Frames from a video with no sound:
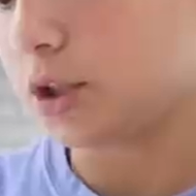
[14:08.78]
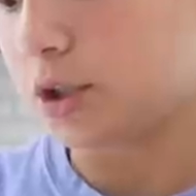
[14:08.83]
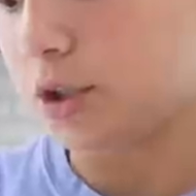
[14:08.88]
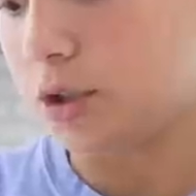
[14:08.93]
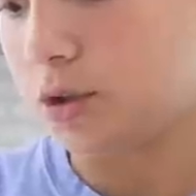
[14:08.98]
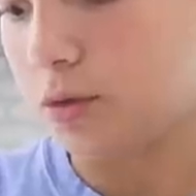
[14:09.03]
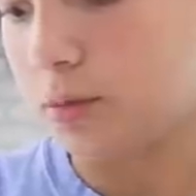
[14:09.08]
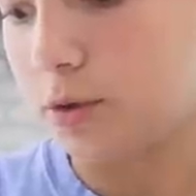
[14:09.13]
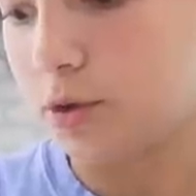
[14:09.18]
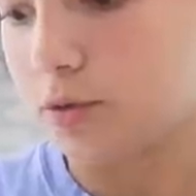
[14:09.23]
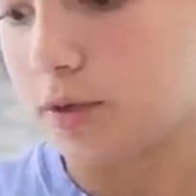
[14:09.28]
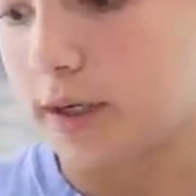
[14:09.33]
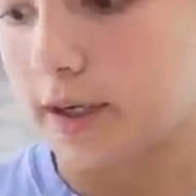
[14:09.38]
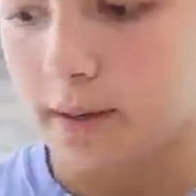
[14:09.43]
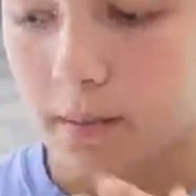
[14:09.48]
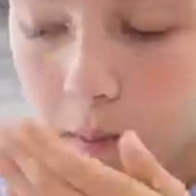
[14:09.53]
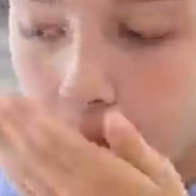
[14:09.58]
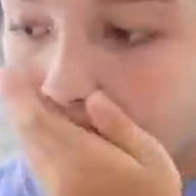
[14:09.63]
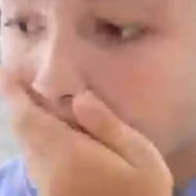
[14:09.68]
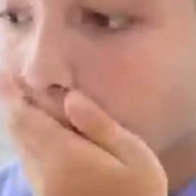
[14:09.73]
she's almost ready.
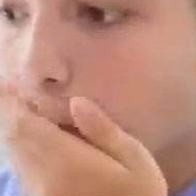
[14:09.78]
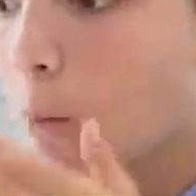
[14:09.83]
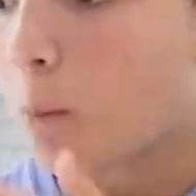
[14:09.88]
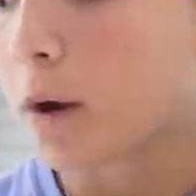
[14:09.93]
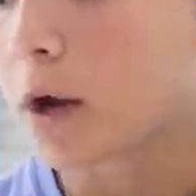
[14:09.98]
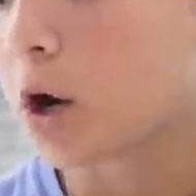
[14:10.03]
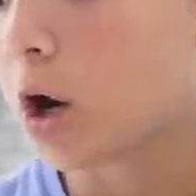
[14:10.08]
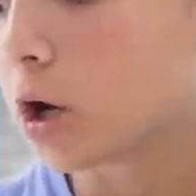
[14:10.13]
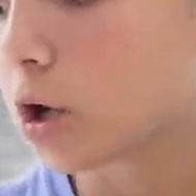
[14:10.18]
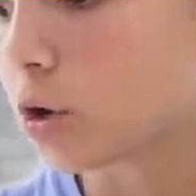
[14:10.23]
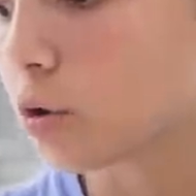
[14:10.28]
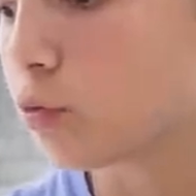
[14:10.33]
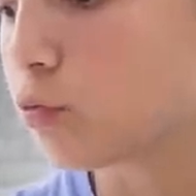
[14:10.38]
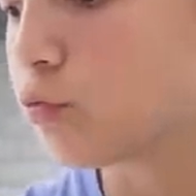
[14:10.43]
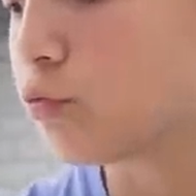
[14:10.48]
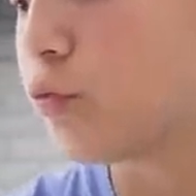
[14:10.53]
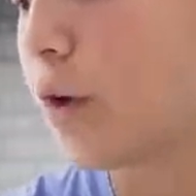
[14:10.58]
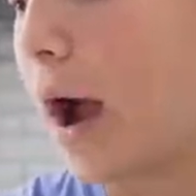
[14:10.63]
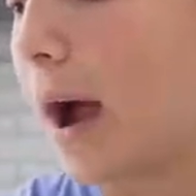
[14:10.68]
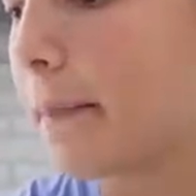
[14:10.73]

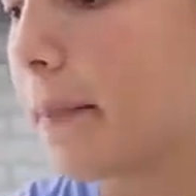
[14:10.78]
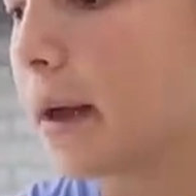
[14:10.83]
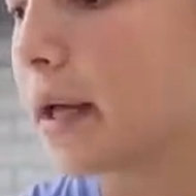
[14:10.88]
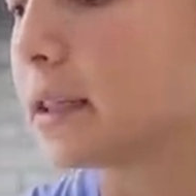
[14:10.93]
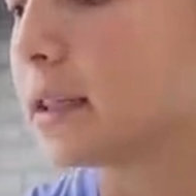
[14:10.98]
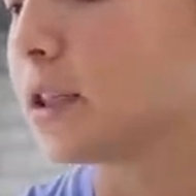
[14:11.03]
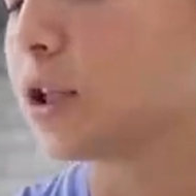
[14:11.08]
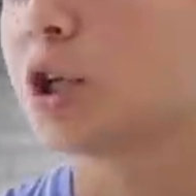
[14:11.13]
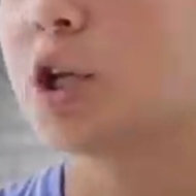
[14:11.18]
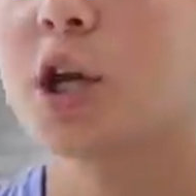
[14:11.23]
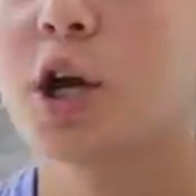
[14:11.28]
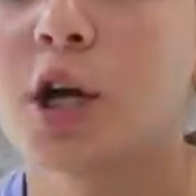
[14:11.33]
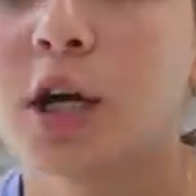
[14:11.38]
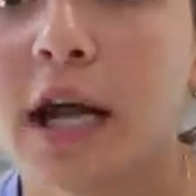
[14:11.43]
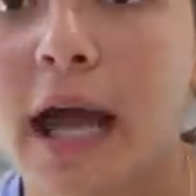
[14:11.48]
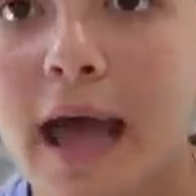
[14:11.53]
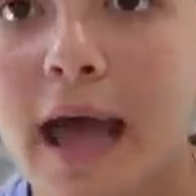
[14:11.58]
Crap, I literally got it